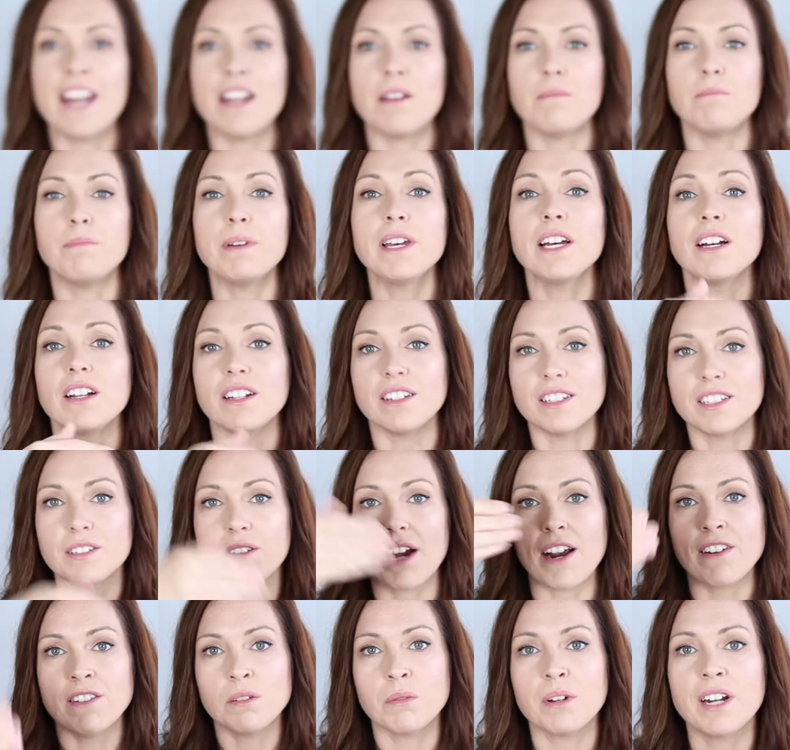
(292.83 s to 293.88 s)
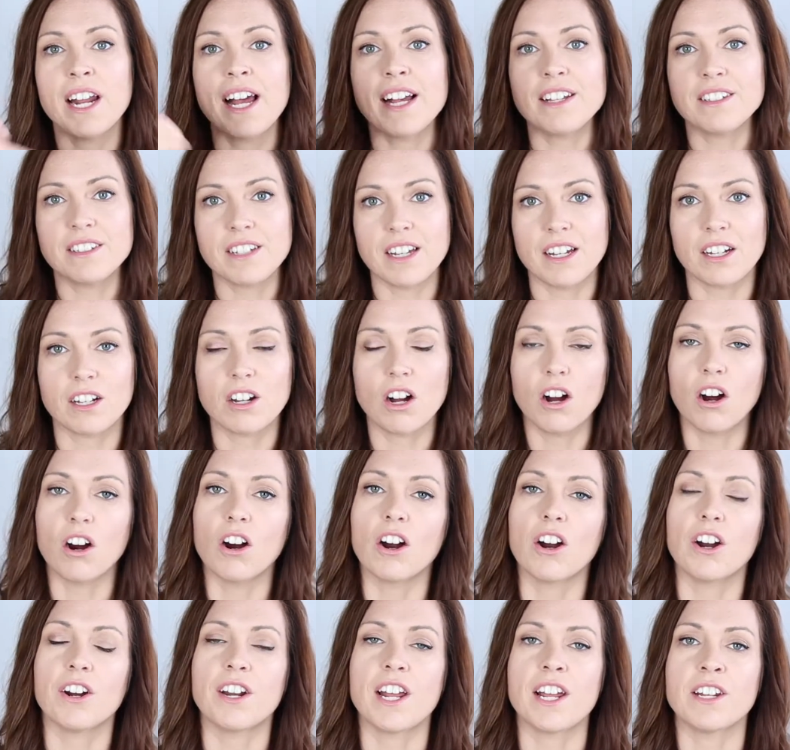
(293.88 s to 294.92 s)
it builds. So everyone has a
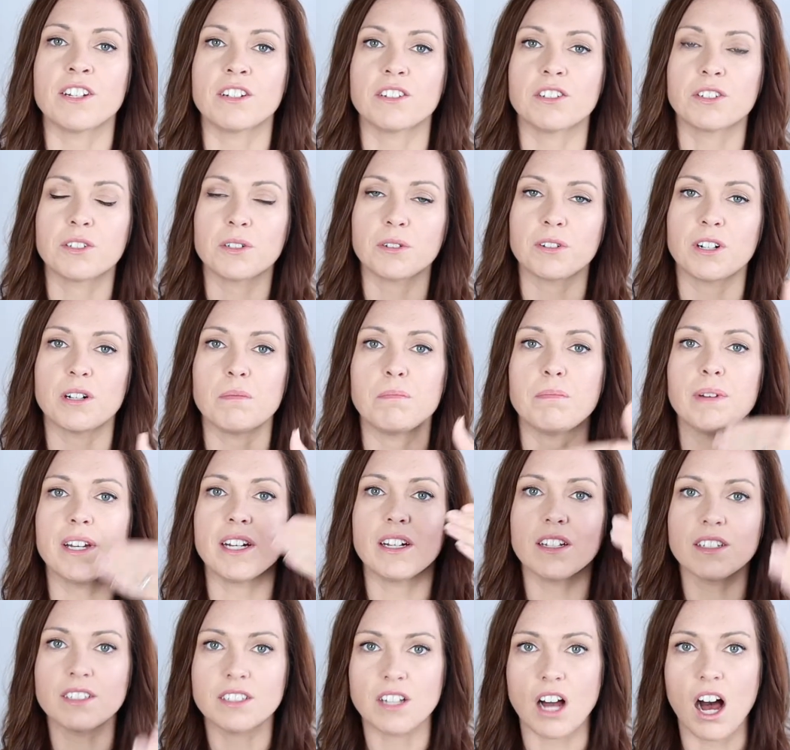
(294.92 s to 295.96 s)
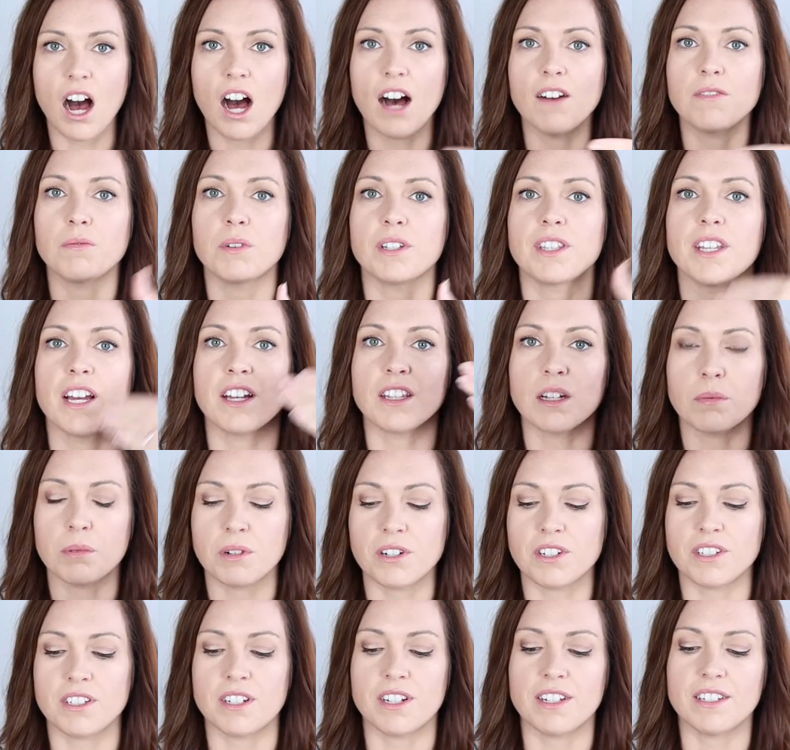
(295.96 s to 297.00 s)
card and your story builds off what the other
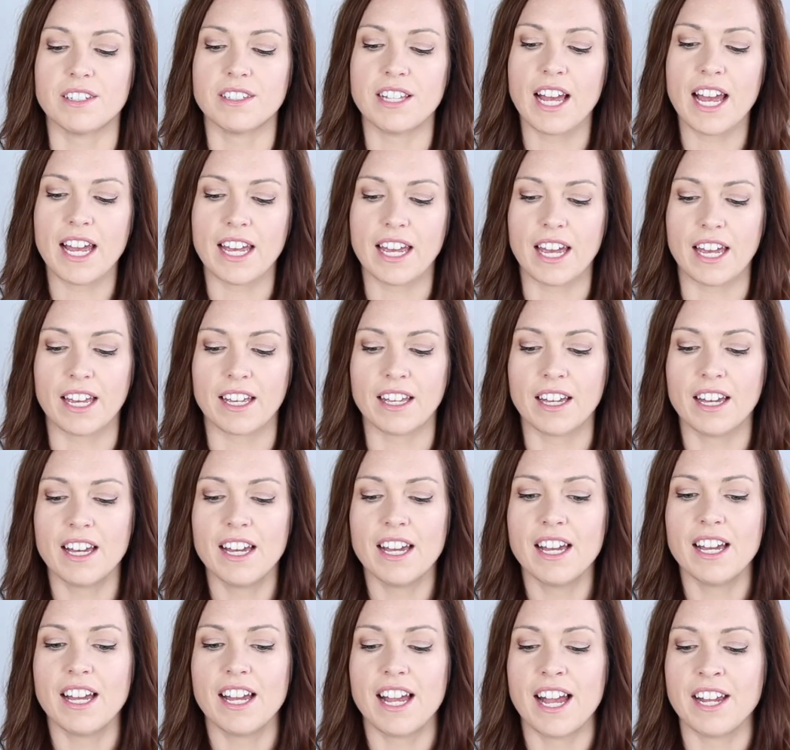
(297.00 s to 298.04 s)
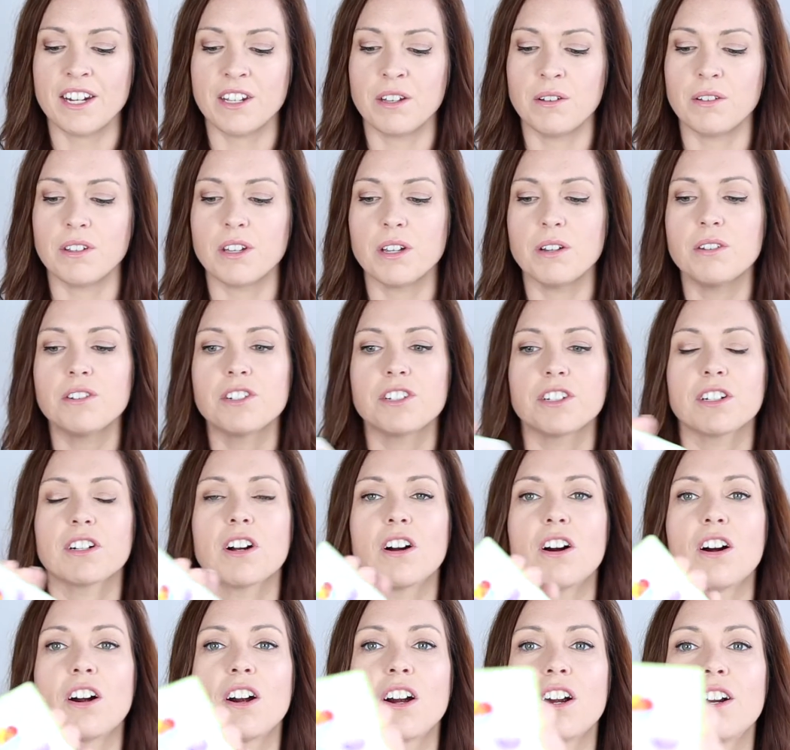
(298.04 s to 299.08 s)
person is saying, and you use your
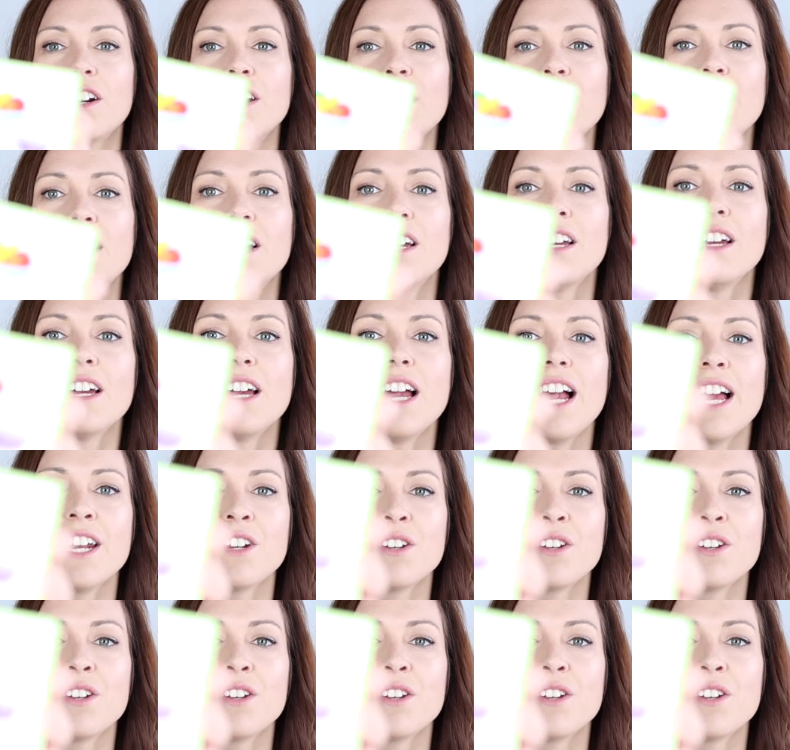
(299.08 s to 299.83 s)
card and